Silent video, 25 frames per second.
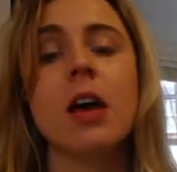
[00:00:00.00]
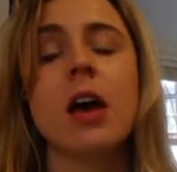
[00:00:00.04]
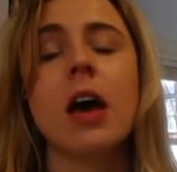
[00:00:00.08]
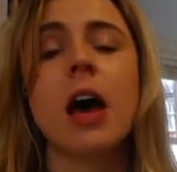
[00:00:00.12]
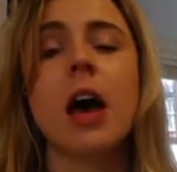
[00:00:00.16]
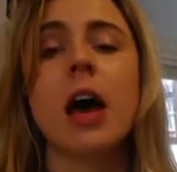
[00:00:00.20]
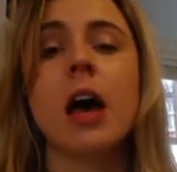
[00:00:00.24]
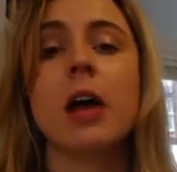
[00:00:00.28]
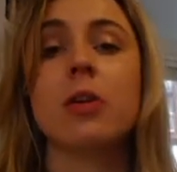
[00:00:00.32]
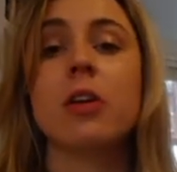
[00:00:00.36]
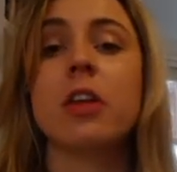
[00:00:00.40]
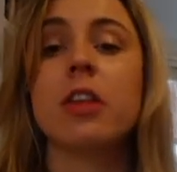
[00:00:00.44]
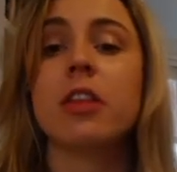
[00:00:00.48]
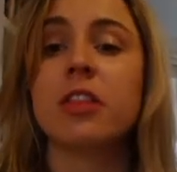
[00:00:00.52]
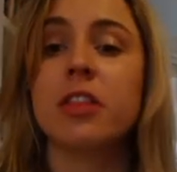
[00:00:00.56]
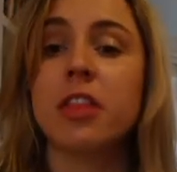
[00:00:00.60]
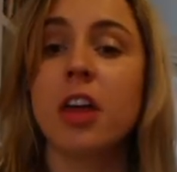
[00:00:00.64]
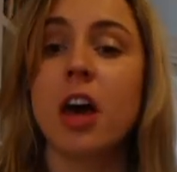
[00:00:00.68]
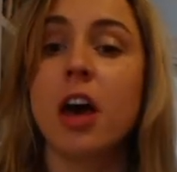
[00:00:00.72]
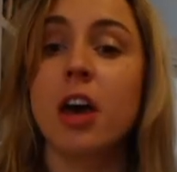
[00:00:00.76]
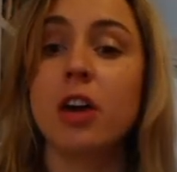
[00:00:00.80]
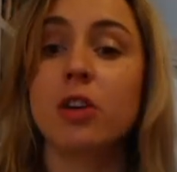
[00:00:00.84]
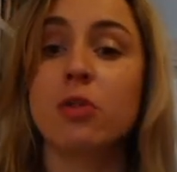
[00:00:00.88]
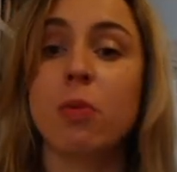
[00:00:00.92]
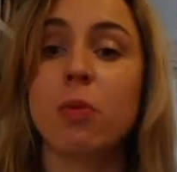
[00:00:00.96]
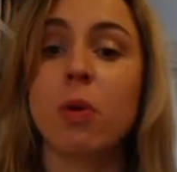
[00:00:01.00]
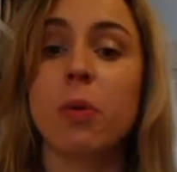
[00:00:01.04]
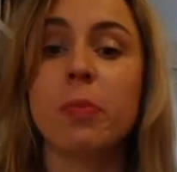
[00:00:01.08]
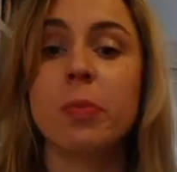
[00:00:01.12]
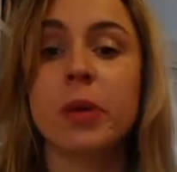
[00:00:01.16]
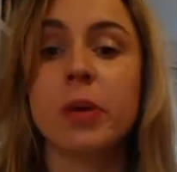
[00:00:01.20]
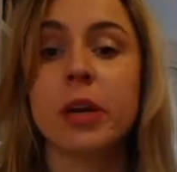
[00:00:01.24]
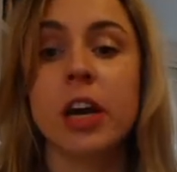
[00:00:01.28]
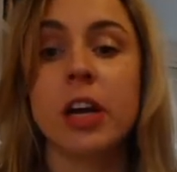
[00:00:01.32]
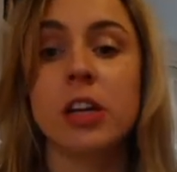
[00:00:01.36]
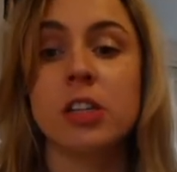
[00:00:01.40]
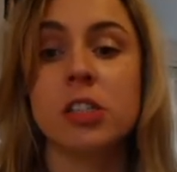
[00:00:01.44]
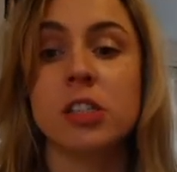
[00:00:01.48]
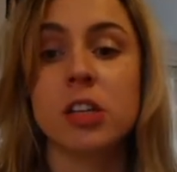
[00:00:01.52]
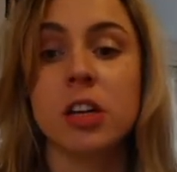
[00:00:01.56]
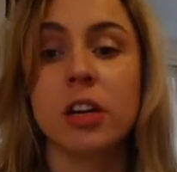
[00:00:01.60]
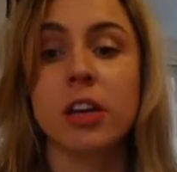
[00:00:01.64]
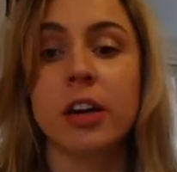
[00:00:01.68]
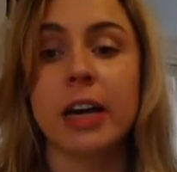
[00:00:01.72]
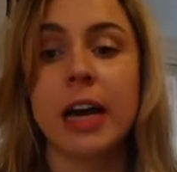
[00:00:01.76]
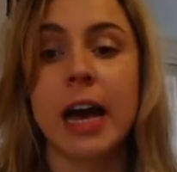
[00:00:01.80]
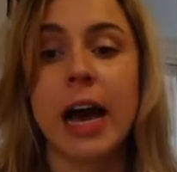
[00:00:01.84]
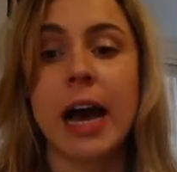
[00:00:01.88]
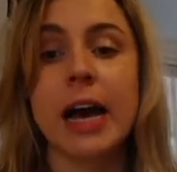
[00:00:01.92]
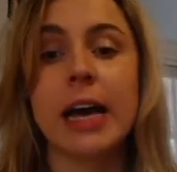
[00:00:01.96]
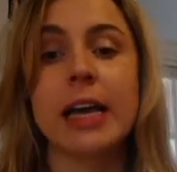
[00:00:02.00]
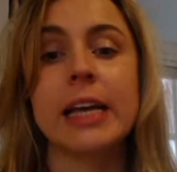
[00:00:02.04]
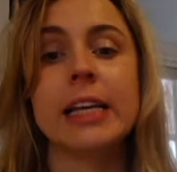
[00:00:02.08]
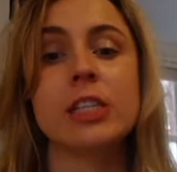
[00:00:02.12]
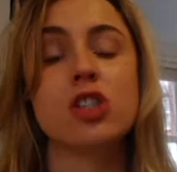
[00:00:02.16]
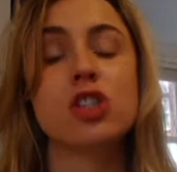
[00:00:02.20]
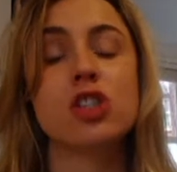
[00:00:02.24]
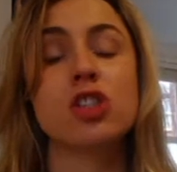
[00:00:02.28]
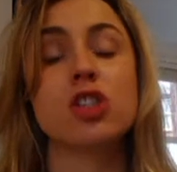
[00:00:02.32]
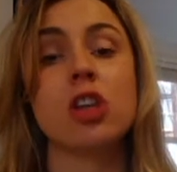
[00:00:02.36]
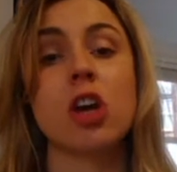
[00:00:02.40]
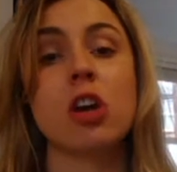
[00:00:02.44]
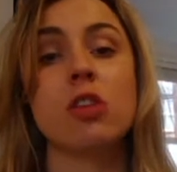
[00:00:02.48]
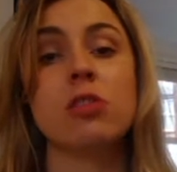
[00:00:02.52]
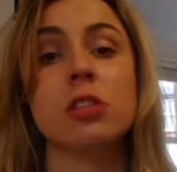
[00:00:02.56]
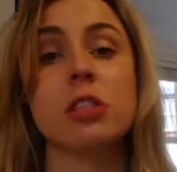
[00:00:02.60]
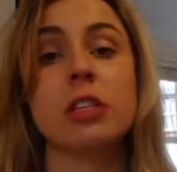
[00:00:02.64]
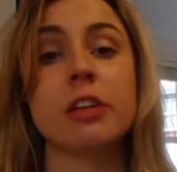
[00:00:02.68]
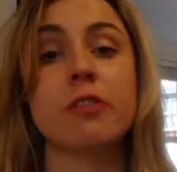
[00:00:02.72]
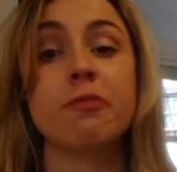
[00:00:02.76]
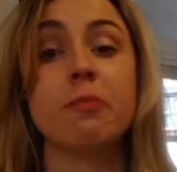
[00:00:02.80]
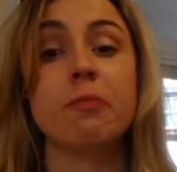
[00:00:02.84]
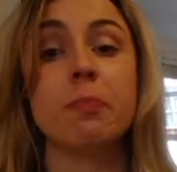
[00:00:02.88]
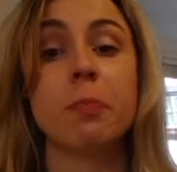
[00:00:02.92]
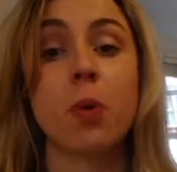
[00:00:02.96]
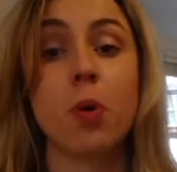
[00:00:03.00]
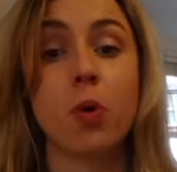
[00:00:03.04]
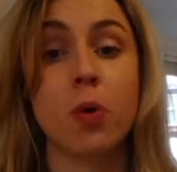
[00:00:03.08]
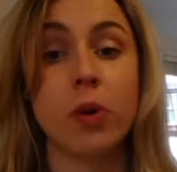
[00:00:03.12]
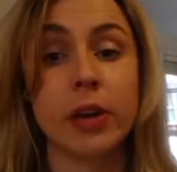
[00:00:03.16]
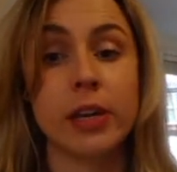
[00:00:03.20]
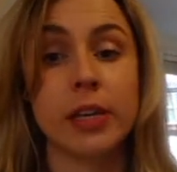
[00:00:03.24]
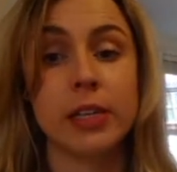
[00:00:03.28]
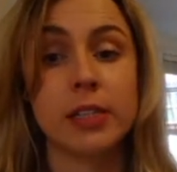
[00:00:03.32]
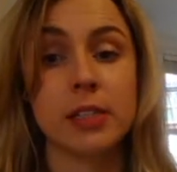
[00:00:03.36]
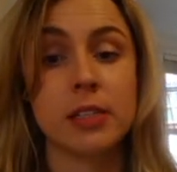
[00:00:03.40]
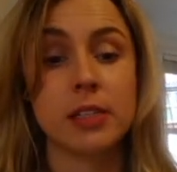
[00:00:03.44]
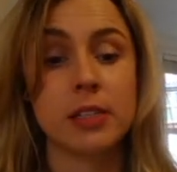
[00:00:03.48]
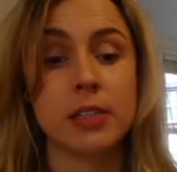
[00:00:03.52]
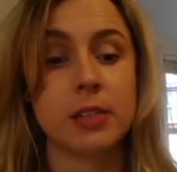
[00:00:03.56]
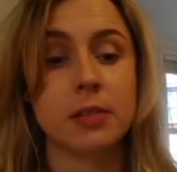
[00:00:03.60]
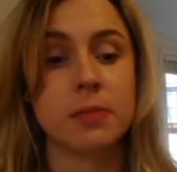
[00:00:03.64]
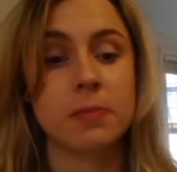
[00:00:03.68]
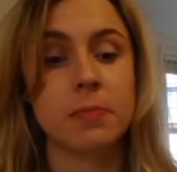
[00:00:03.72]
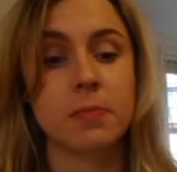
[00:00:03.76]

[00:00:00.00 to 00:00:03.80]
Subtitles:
and the third one we're going to look at is Joseph Beuys.